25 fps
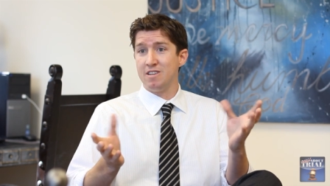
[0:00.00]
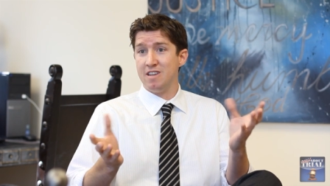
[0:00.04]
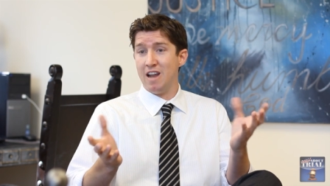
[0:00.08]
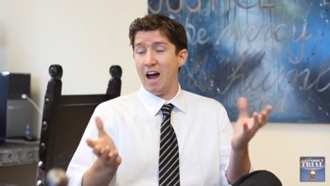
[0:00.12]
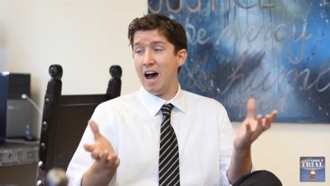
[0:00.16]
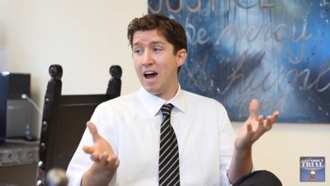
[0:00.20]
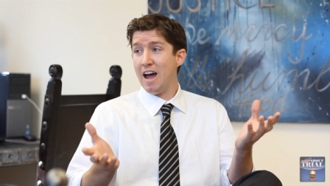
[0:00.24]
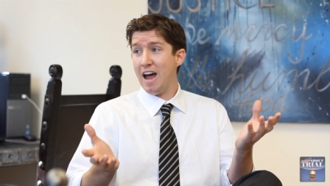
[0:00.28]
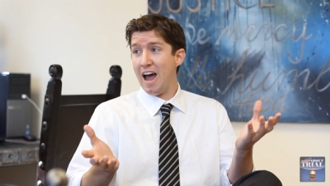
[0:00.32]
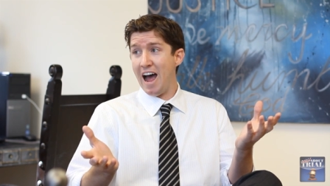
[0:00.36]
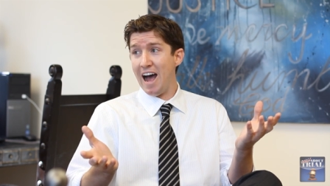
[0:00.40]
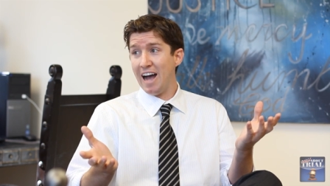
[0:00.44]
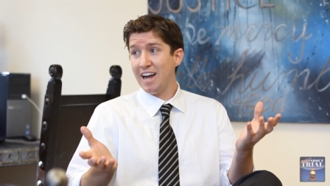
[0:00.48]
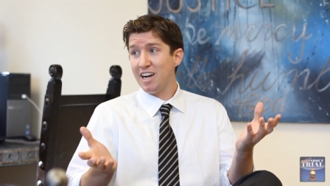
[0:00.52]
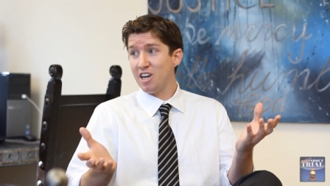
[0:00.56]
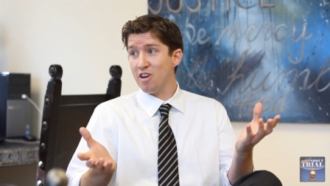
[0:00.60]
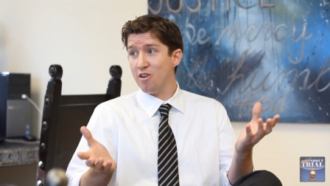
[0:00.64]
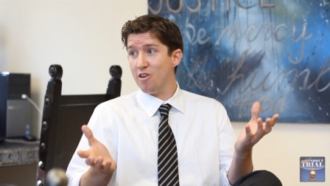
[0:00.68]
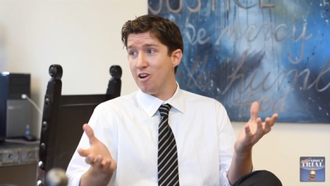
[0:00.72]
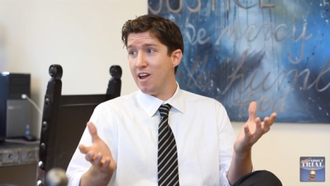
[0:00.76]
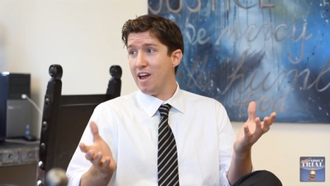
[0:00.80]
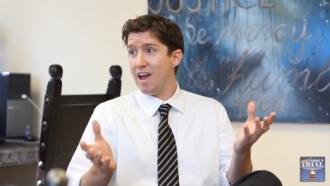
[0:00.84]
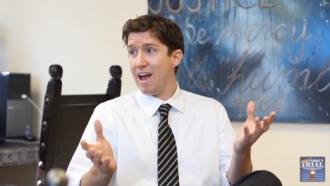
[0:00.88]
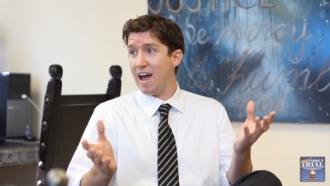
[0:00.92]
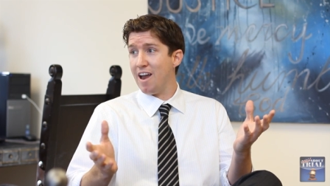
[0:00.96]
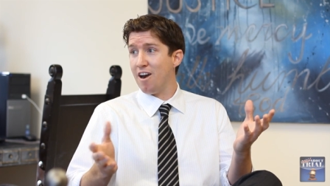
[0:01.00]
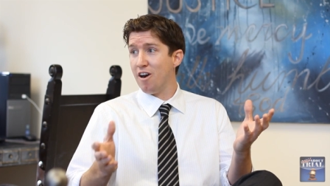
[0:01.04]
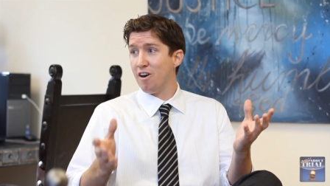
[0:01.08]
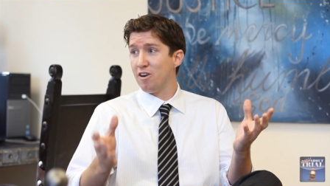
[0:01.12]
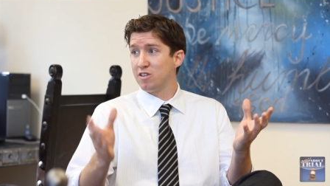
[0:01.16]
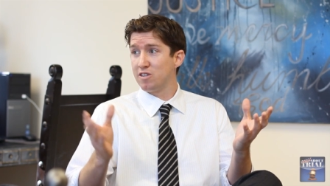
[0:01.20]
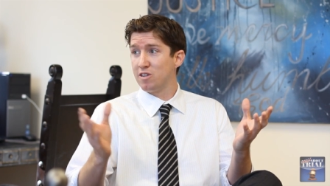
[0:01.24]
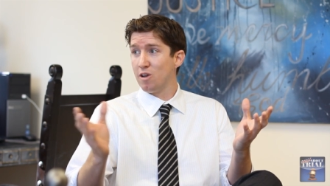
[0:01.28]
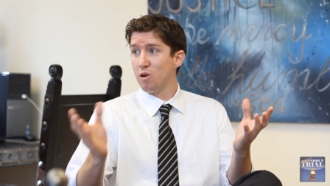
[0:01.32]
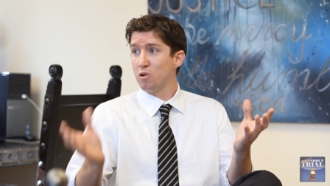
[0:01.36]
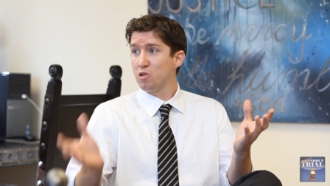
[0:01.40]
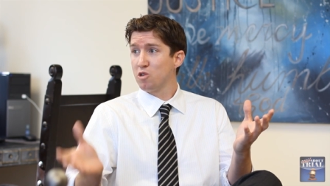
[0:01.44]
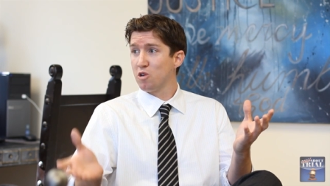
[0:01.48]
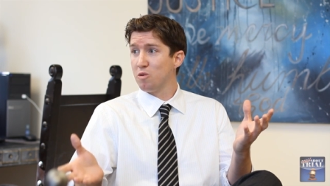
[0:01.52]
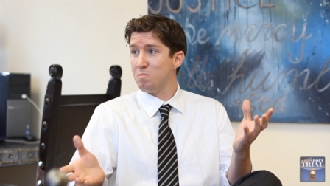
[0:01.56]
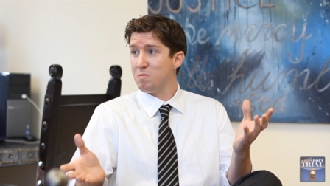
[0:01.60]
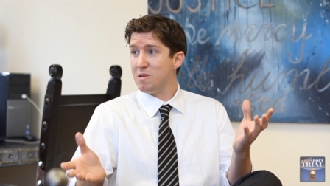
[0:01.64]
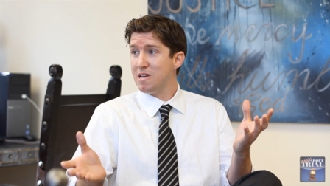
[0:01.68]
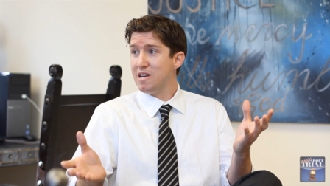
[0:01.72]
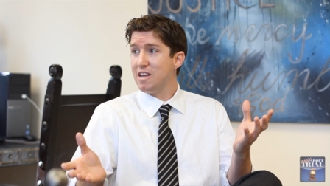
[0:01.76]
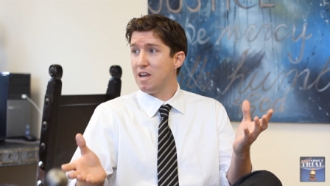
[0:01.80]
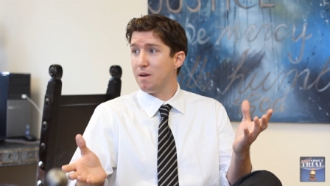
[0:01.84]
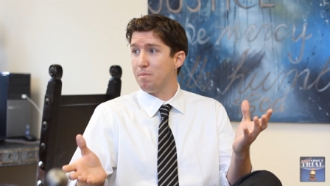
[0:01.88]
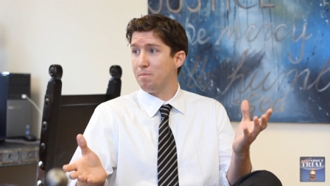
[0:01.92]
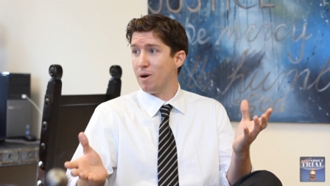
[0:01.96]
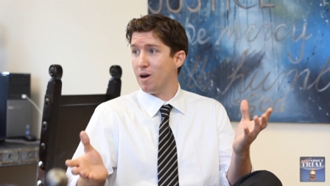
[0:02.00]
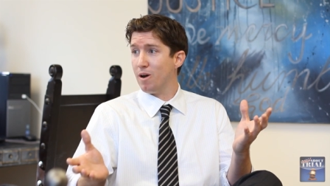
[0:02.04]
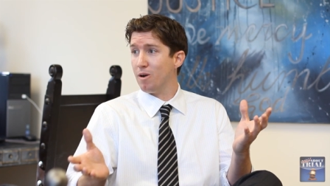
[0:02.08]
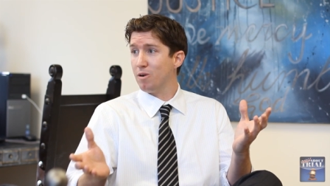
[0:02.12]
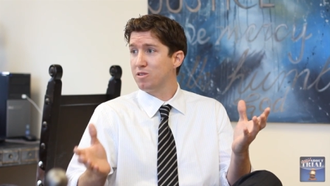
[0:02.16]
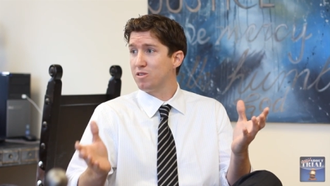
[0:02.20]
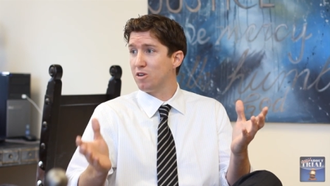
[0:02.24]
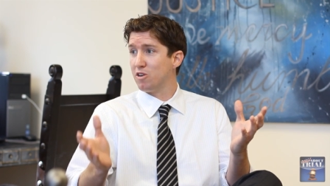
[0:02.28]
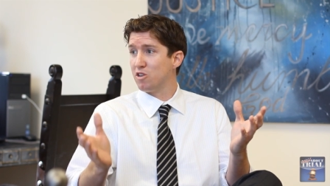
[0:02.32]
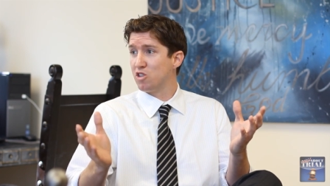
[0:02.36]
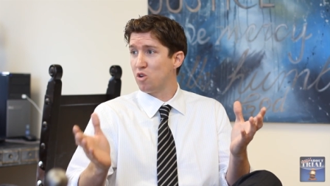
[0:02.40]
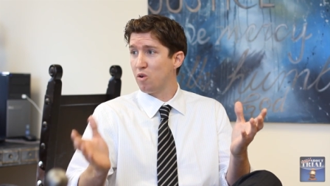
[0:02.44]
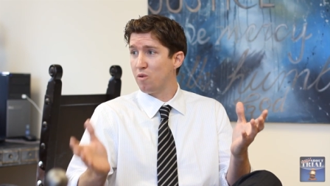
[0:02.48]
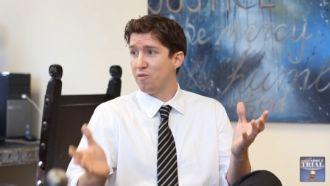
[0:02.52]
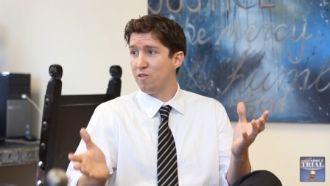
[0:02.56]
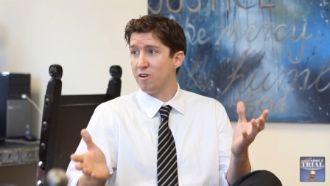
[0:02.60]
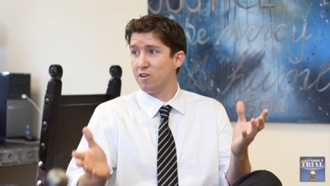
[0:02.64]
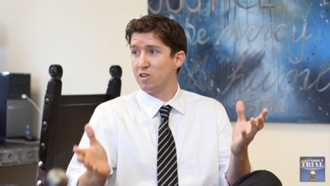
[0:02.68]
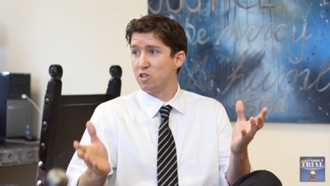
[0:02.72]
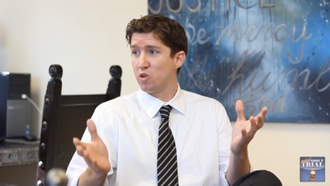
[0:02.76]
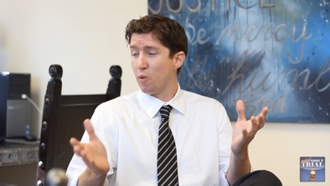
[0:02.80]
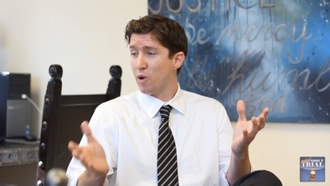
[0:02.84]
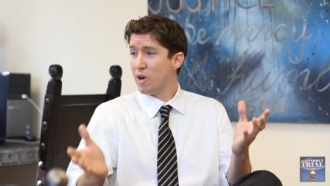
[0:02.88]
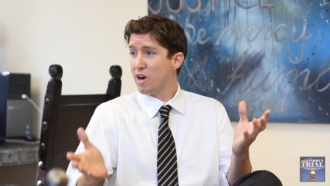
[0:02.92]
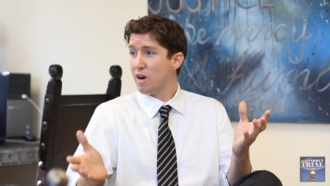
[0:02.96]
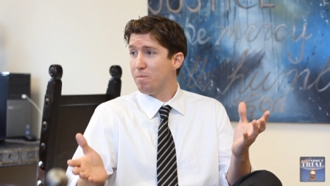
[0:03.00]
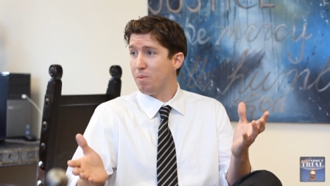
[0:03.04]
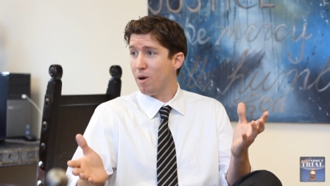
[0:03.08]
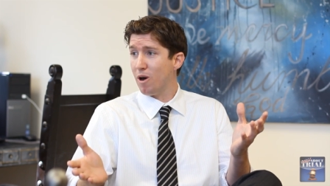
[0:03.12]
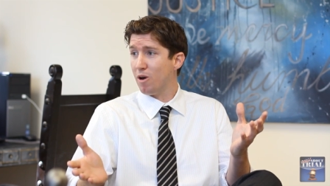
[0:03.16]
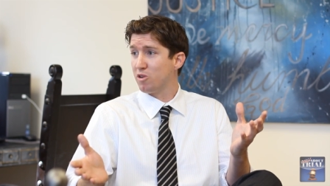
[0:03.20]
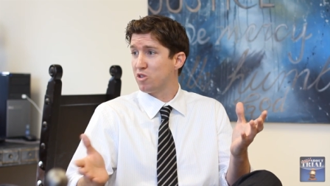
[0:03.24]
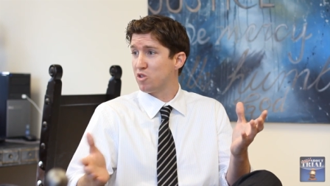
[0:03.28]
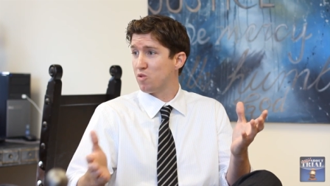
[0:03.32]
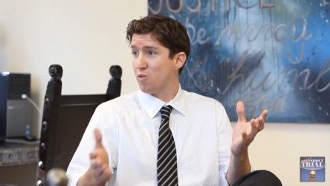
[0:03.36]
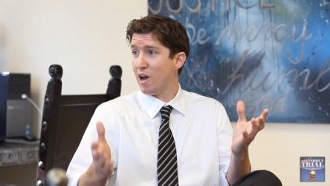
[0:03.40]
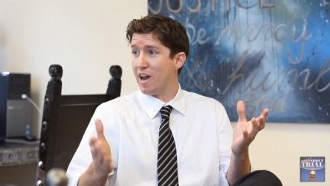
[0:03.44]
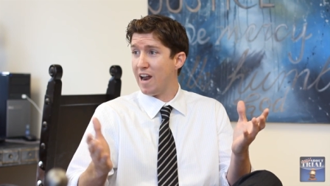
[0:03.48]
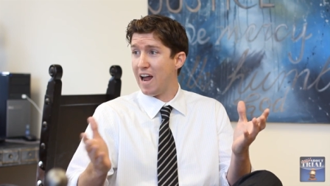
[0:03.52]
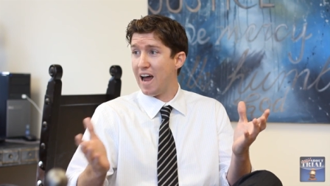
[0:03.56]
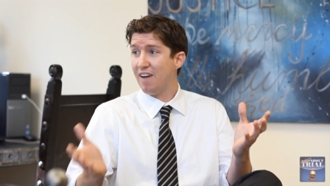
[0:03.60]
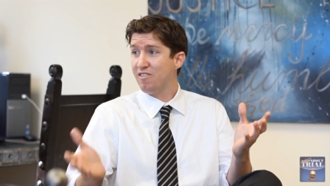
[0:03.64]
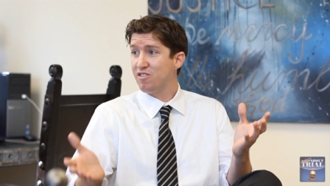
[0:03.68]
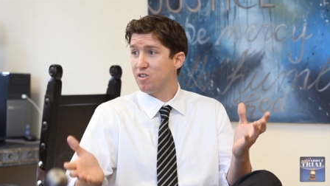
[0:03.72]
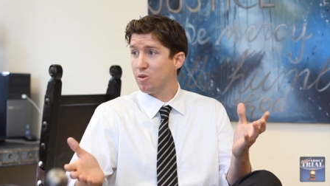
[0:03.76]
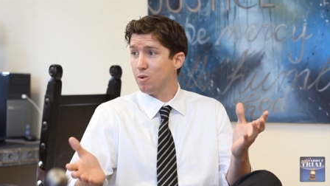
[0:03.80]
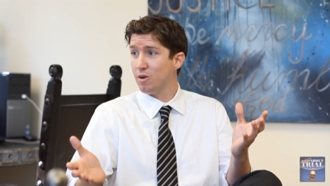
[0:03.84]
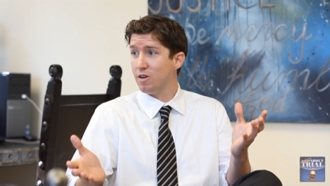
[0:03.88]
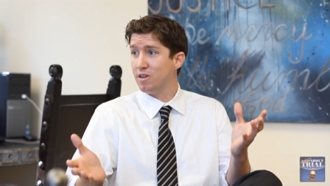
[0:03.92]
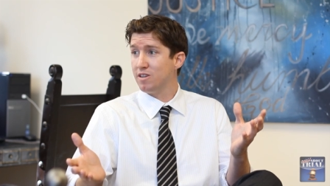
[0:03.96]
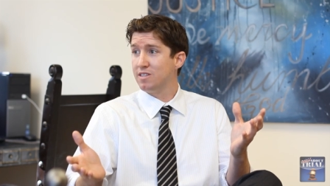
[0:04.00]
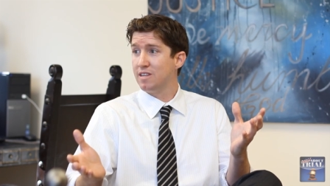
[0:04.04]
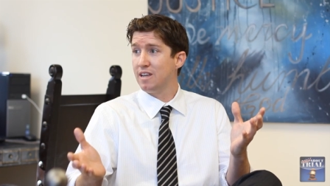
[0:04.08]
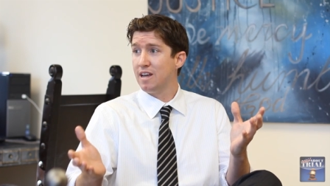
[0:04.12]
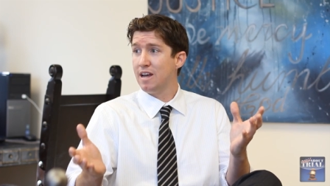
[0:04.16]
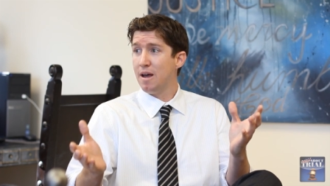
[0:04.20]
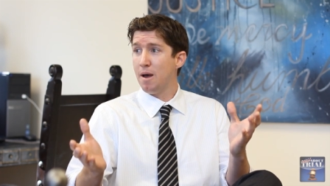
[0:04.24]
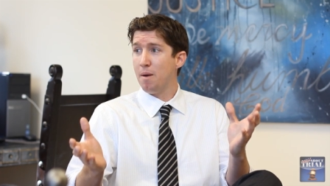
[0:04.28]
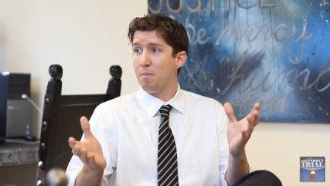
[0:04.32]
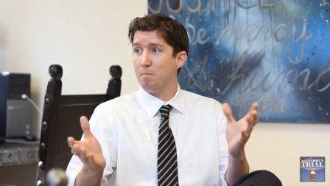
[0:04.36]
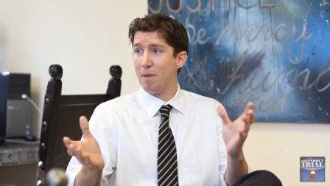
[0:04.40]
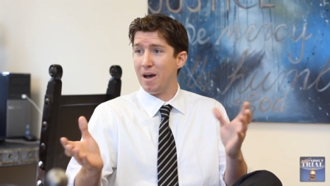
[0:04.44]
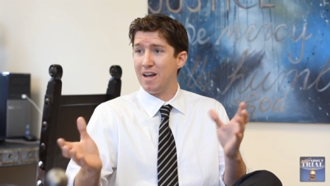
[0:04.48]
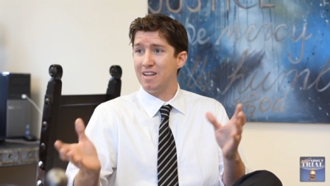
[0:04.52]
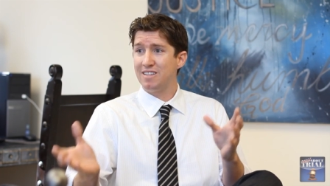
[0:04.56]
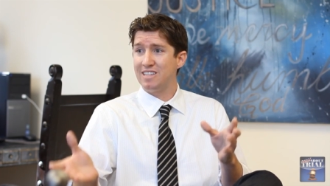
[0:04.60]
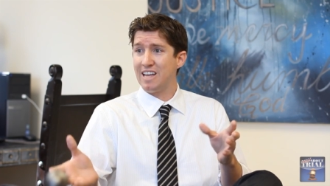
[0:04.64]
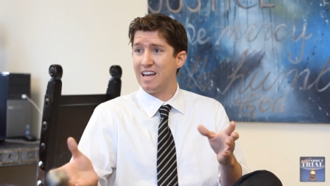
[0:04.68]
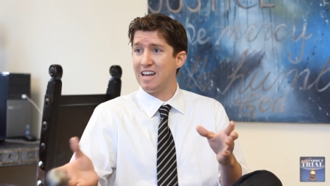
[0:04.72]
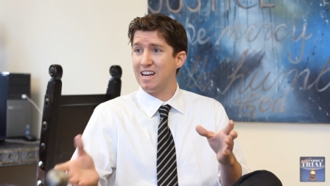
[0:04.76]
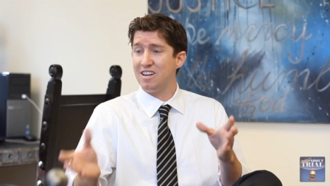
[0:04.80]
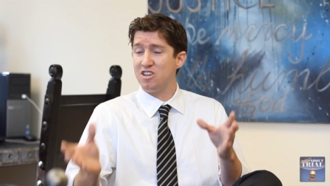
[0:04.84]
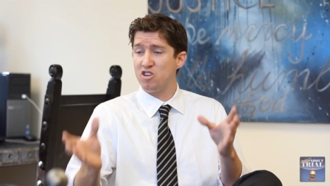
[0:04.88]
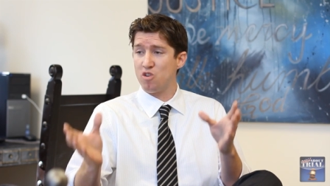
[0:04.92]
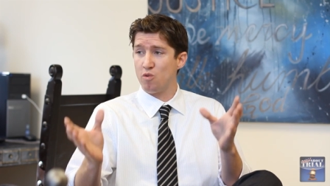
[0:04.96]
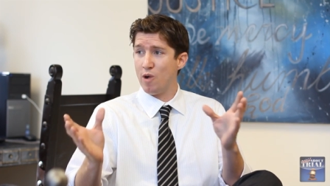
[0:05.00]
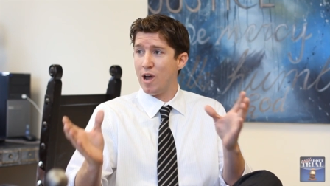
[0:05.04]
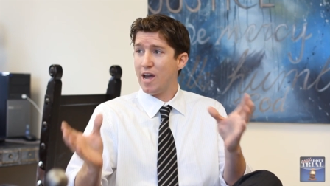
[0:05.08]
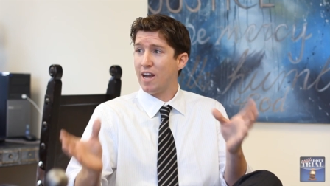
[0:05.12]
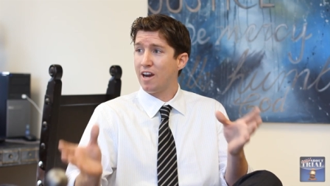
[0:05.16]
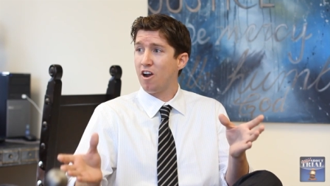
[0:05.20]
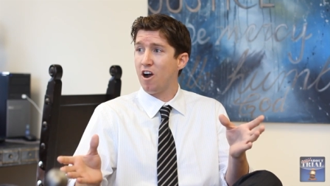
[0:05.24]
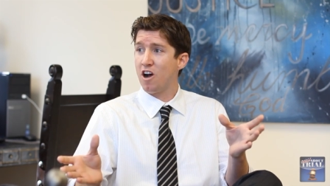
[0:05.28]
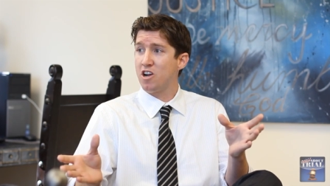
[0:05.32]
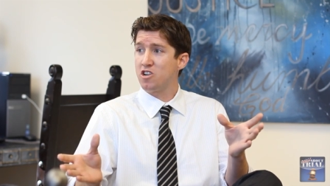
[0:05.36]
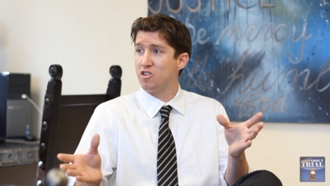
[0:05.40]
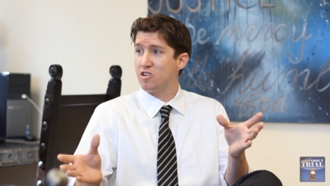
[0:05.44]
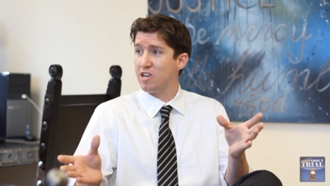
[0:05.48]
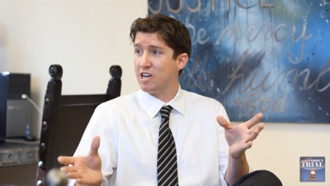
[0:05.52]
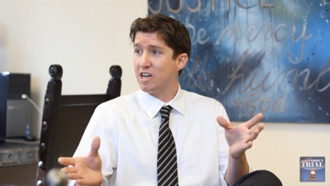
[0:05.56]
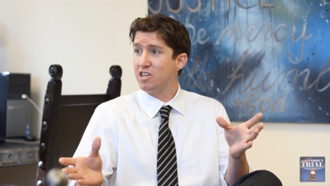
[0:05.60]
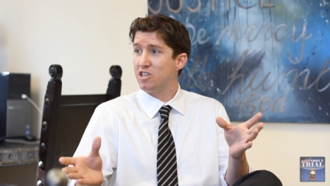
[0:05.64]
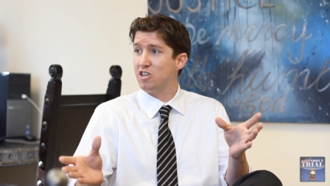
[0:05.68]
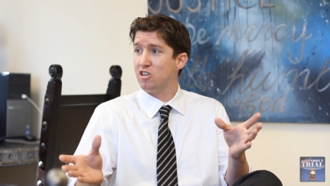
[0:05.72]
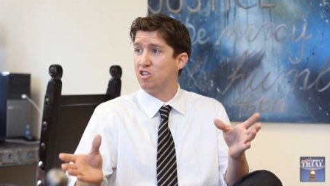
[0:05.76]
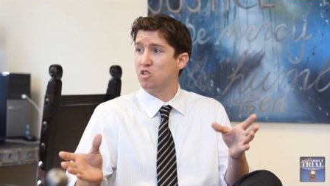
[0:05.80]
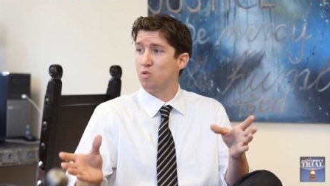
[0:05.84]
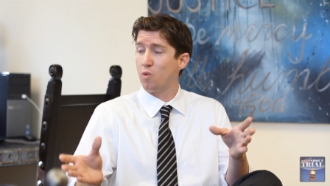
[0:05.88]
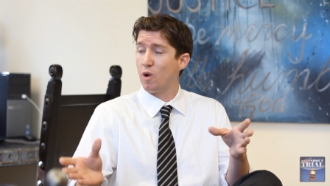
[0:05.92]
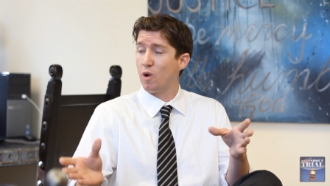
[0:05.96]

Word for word: not accurate, and her social media posts or her Twitter posts right afterwards might stand in direct contradiction